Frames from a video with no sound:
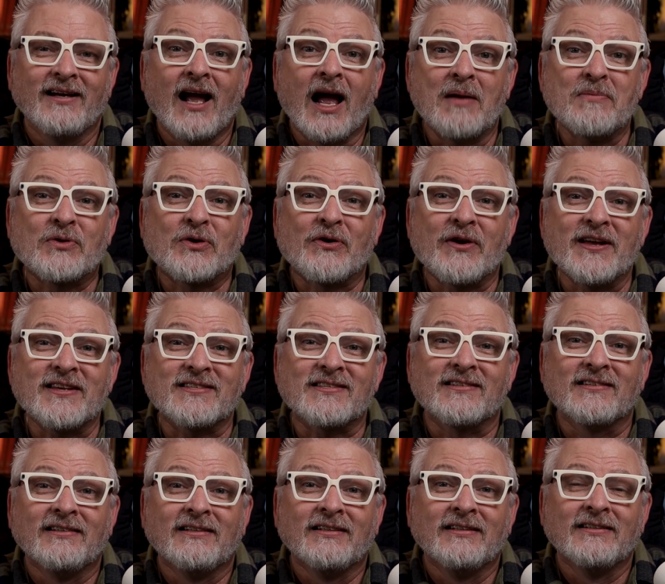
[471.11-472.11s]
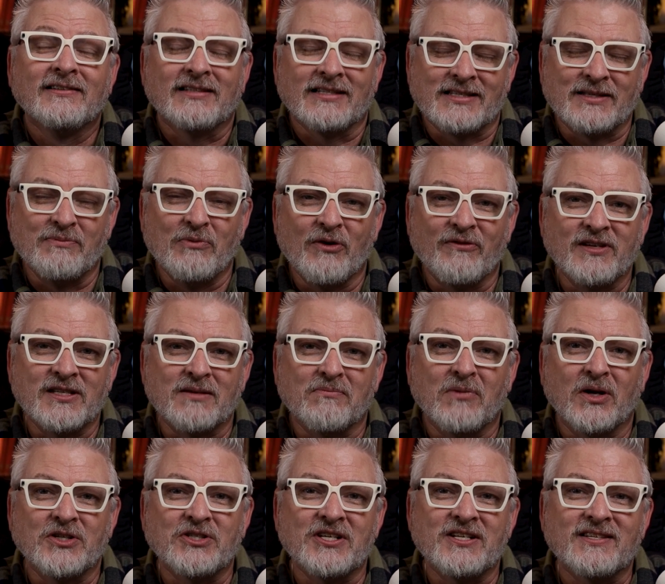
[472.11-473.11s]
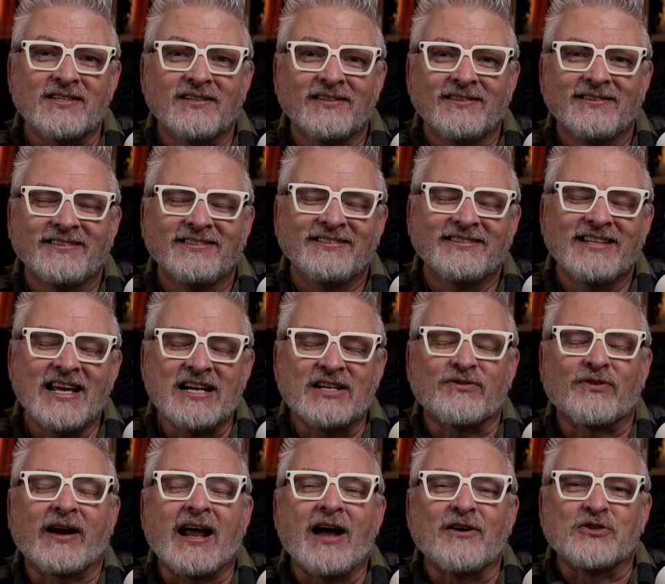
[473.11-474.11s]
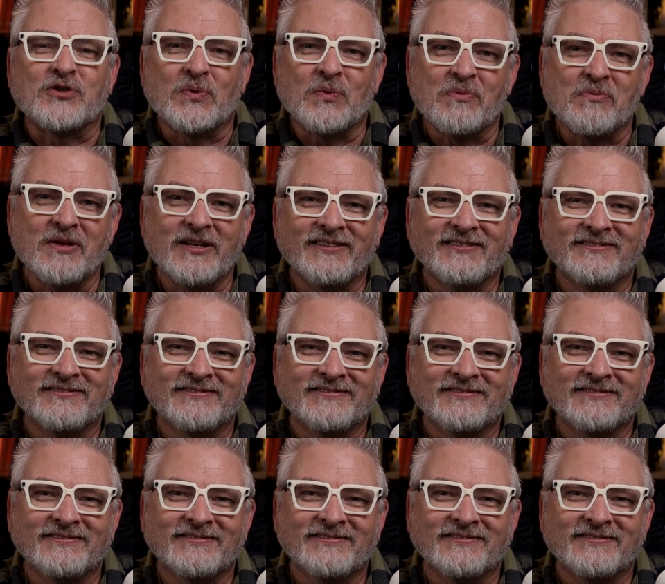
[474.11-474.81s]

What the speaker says: I'm Chris. This is Movies and Munchies. Thanks for couching with me.